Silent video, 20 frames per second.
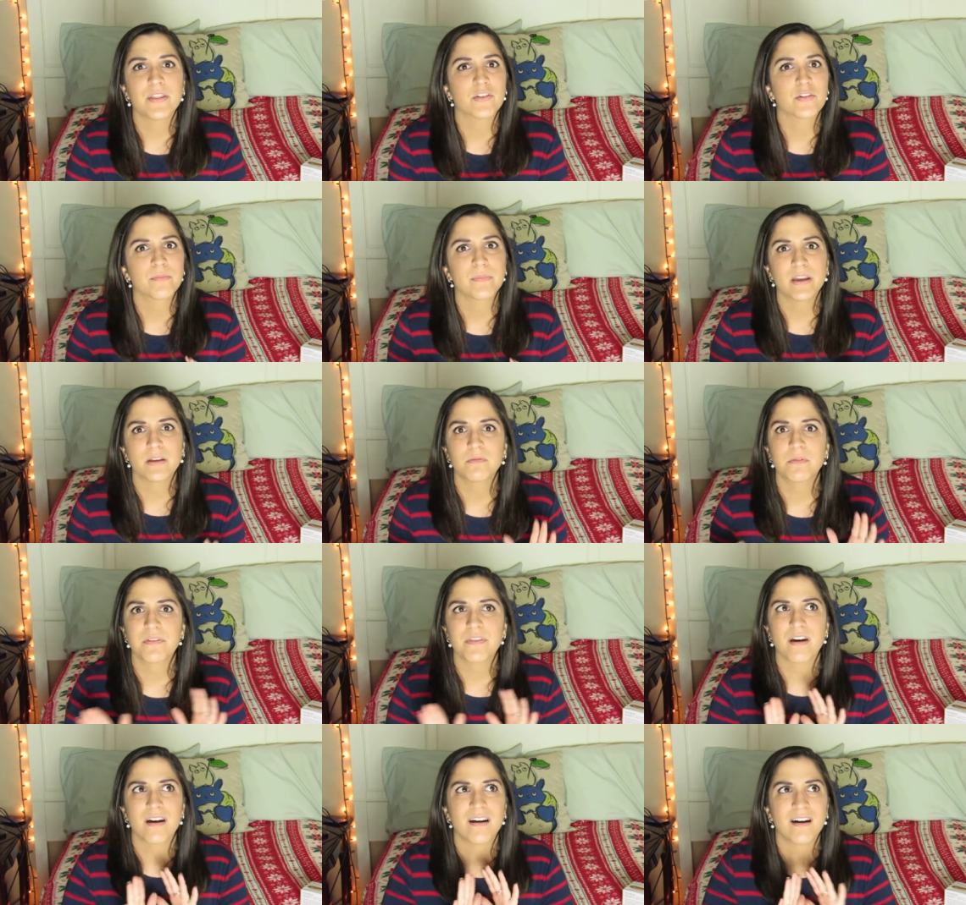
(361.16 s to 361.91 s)
and they're made
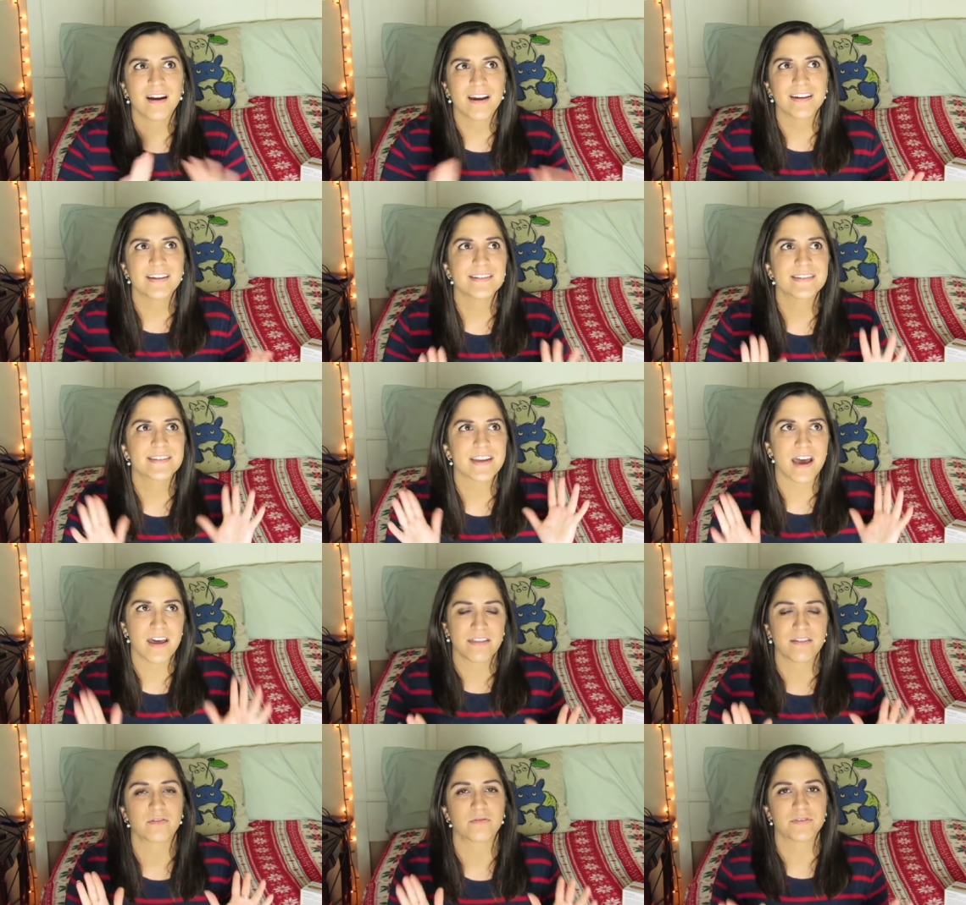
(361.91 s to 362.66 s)
with the highest
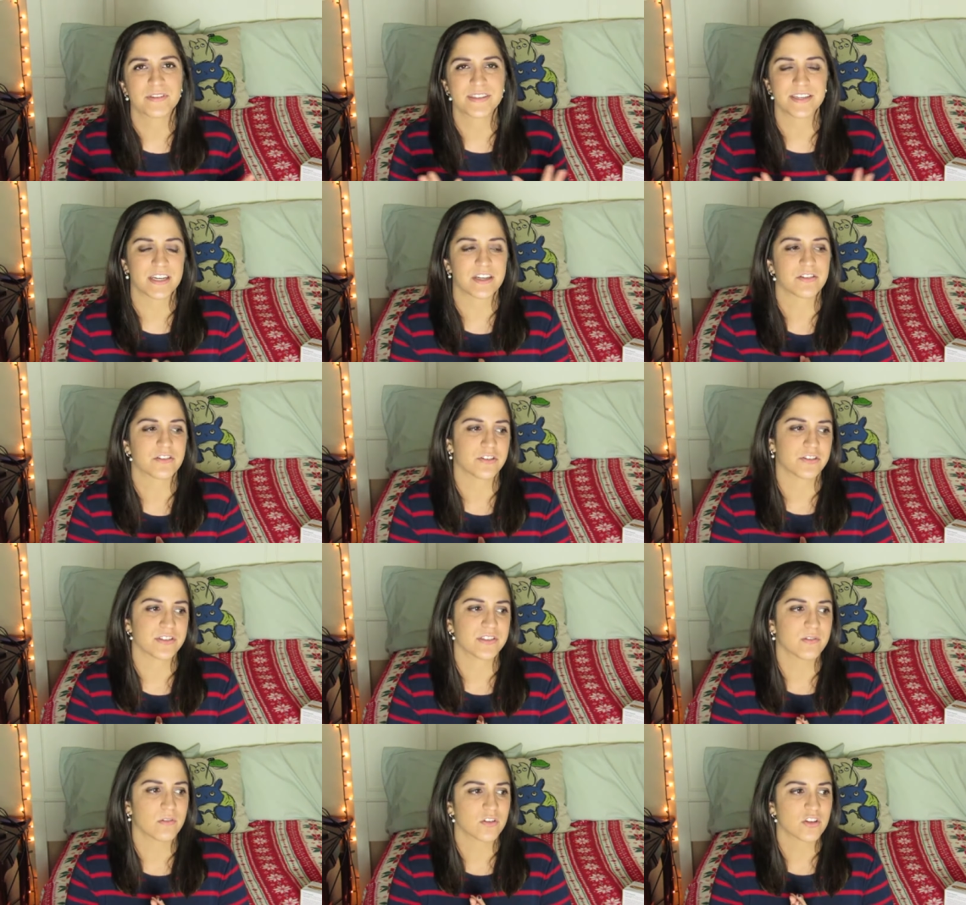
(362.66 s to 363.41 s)
ethical
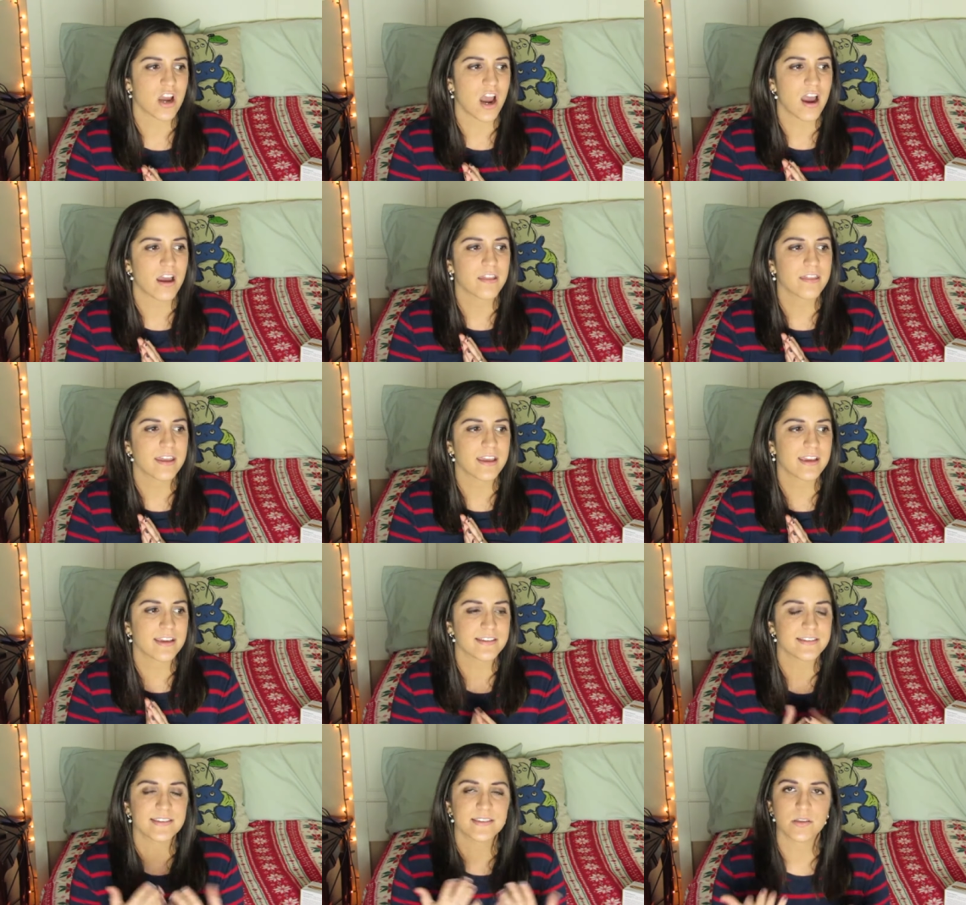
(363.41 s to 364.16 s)
standards, which I
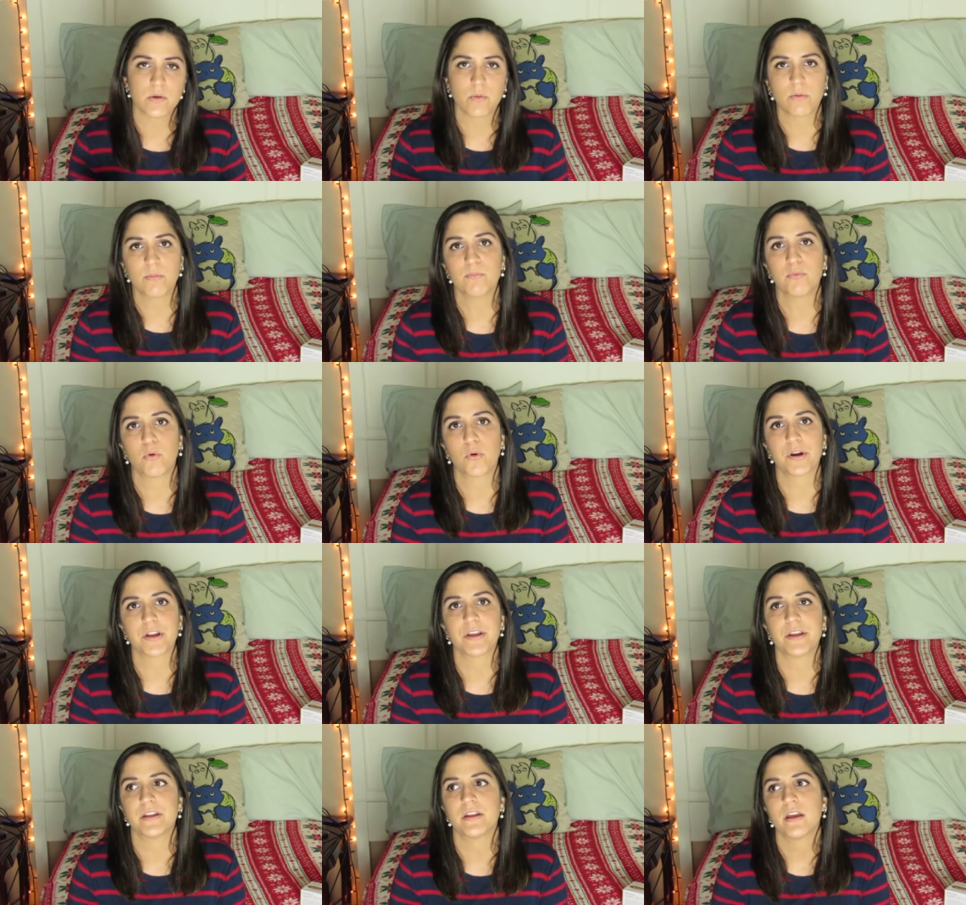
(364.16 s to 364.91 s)
think is so
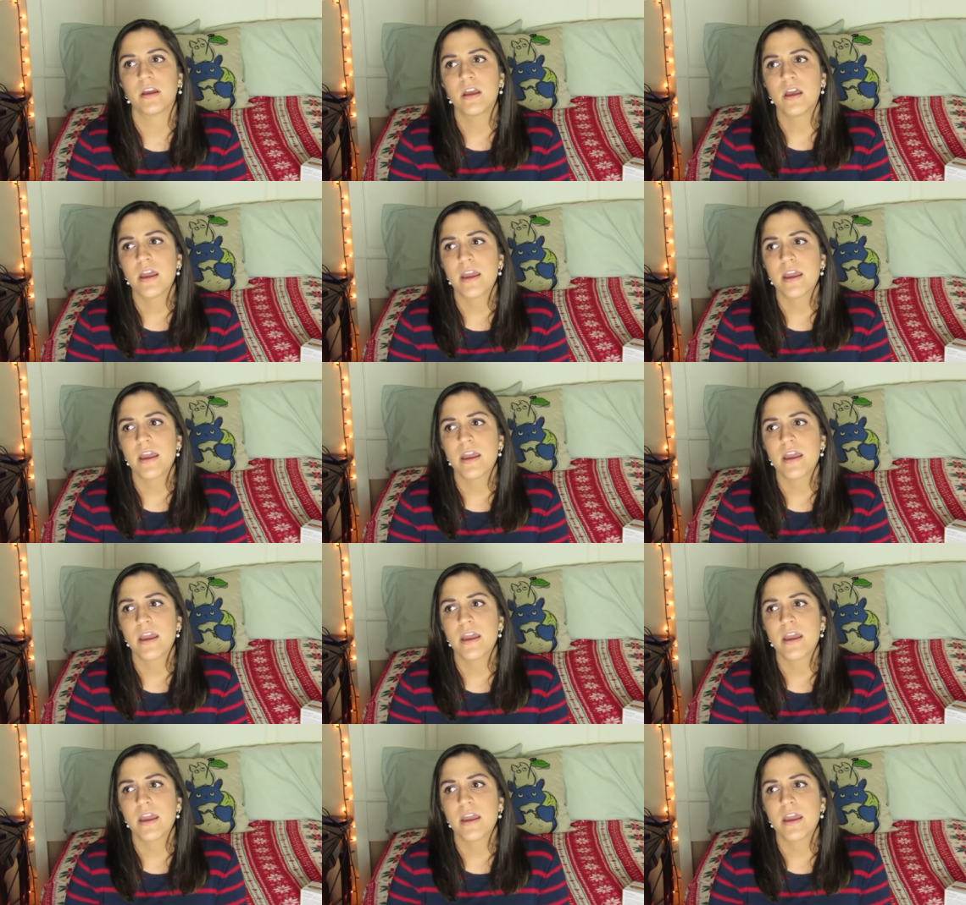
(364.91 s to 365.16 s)
important.